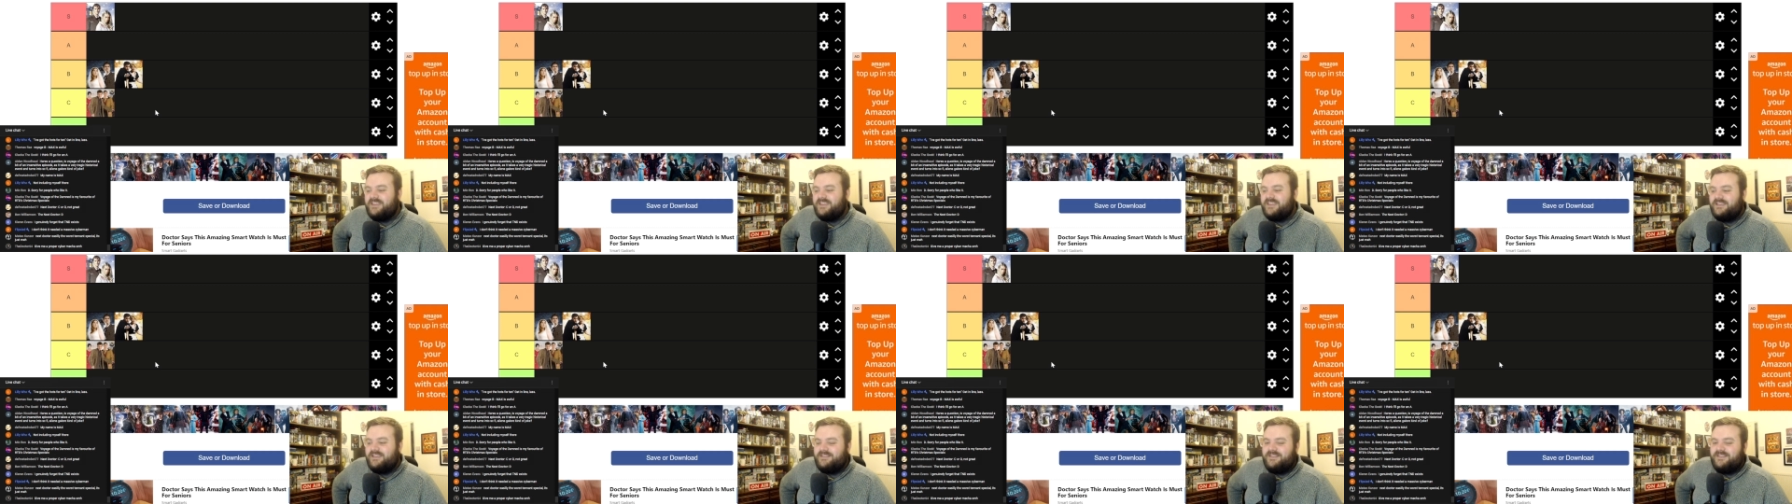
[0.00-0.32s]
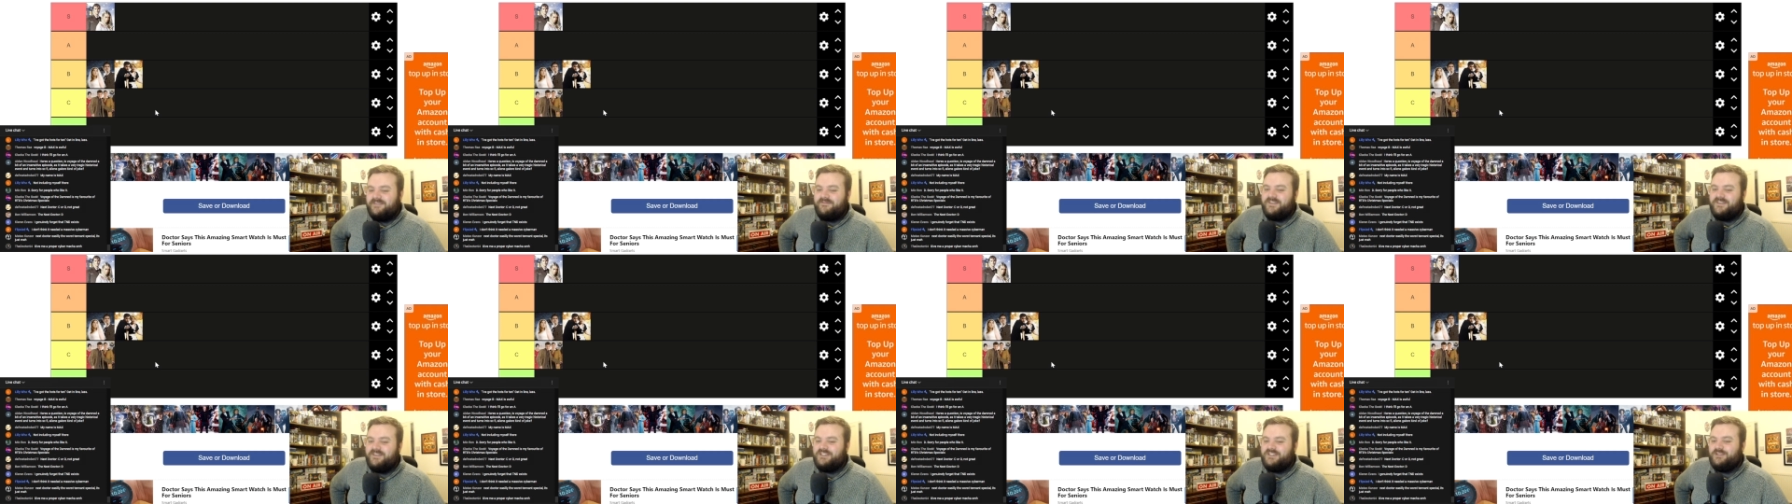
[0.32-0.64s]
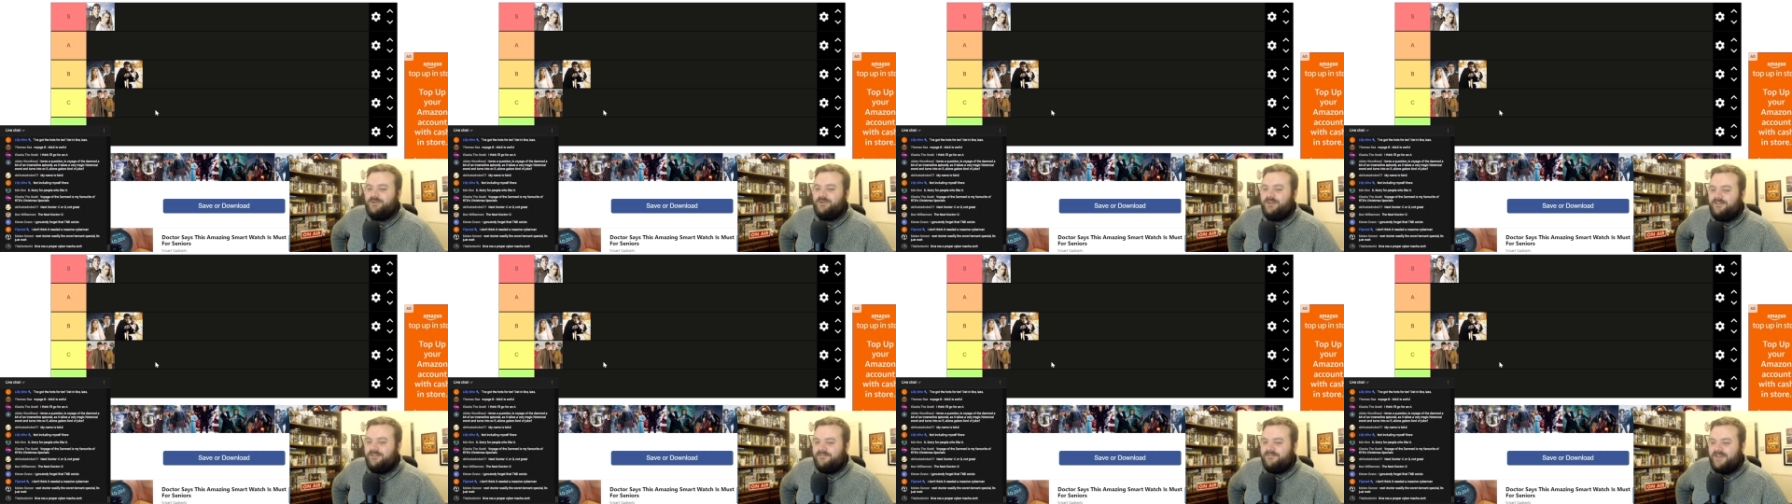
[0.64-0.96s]
think the
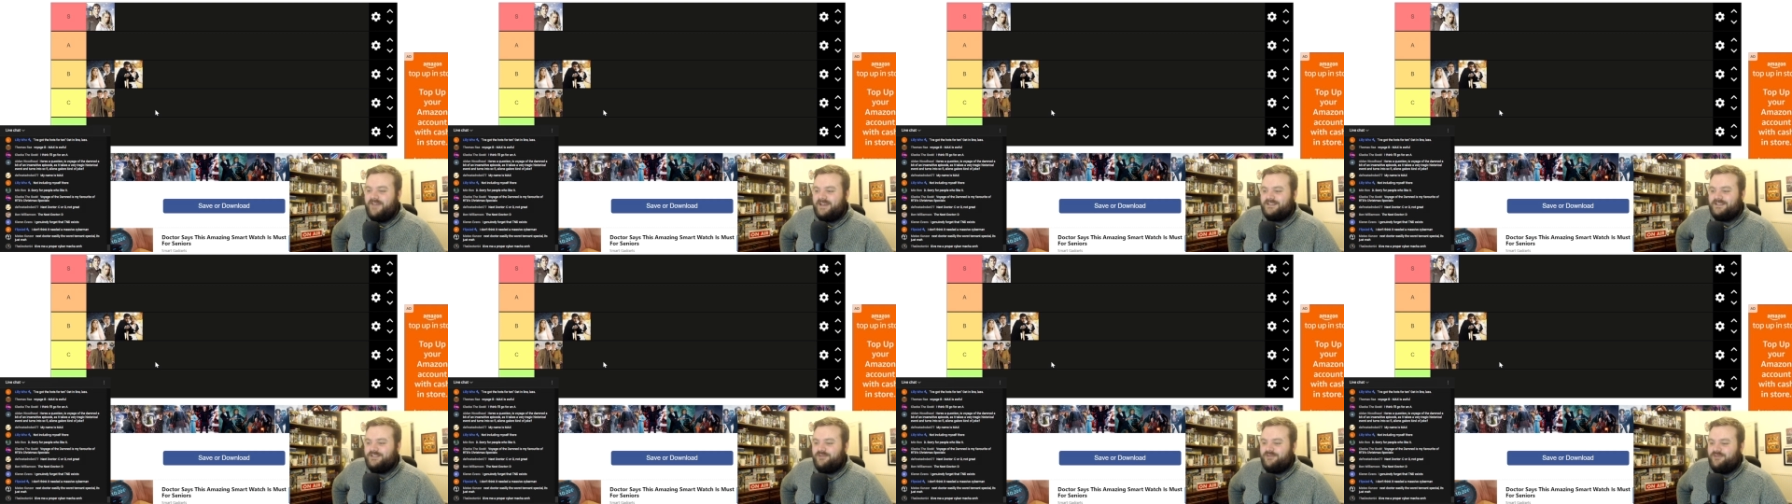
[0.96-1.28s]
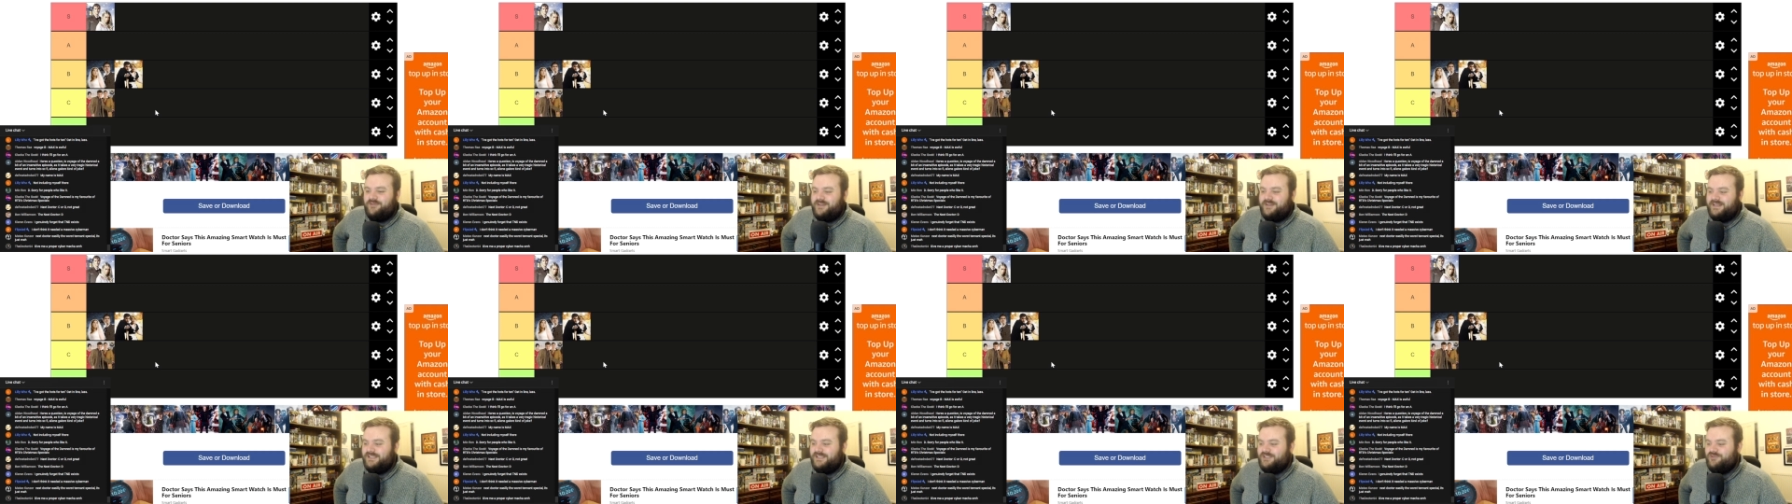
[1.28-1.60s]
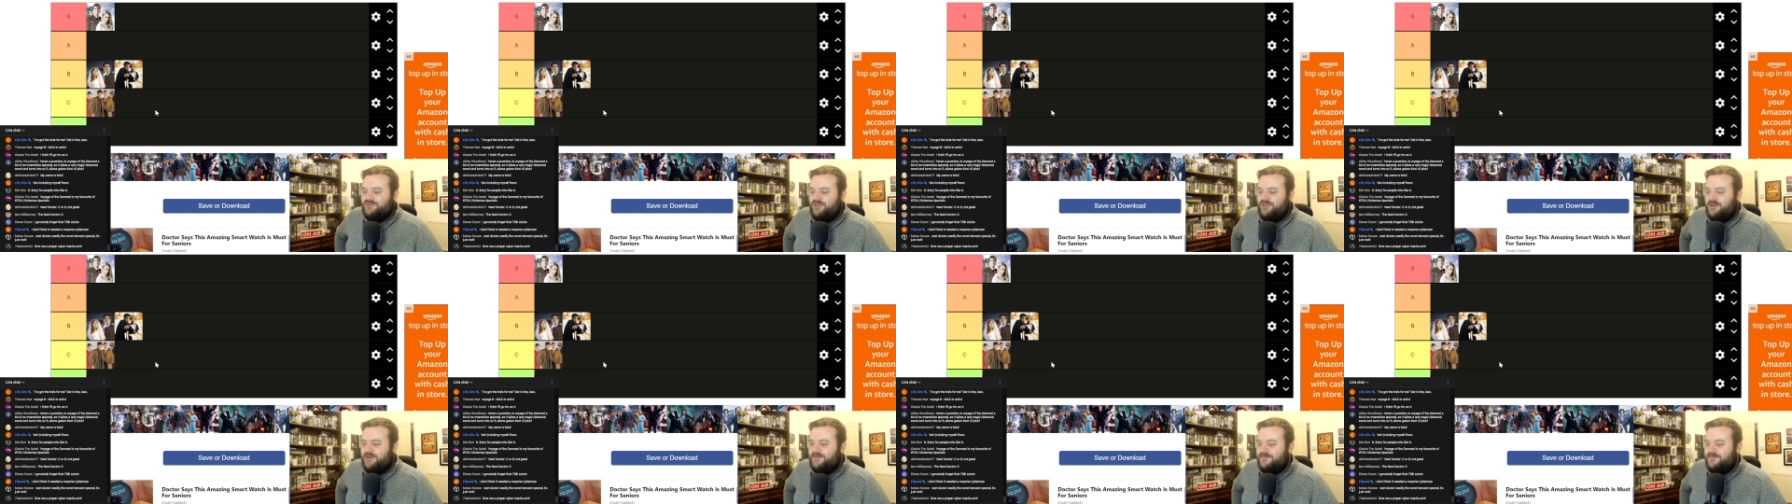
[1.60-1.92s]
visual effects are really
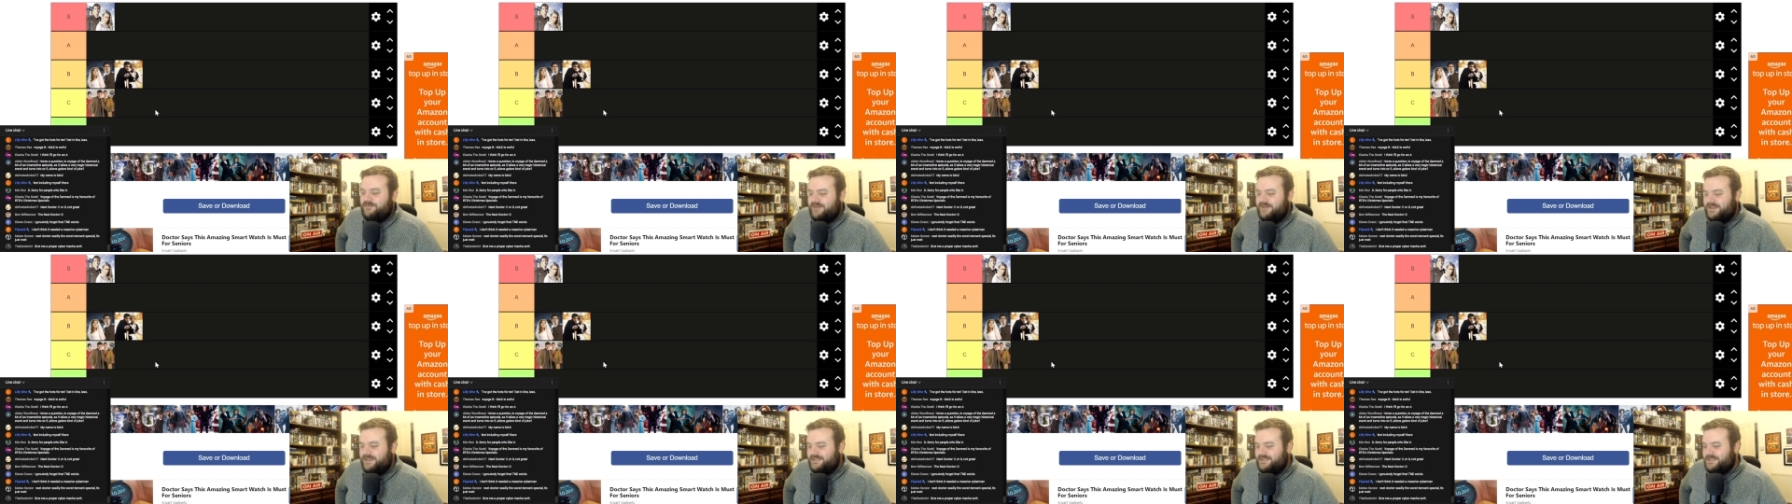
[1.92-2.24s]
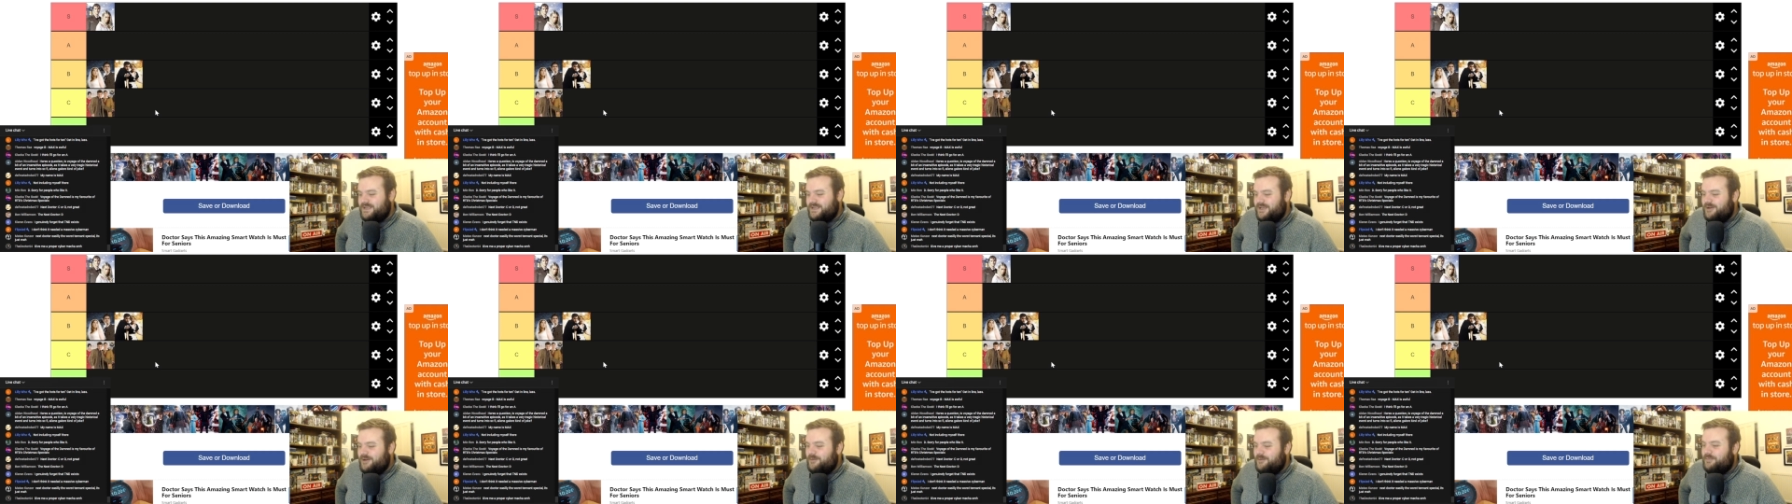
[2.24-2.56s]
strong for it,